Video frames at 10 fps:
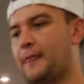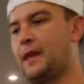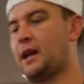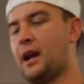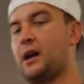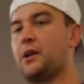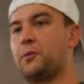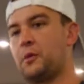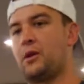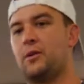And
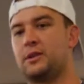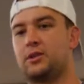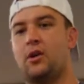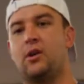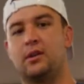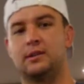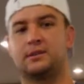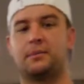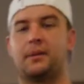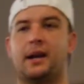McCarron would always call on
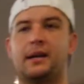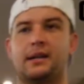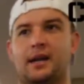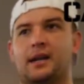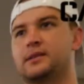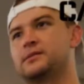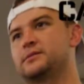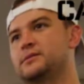somebody to kind of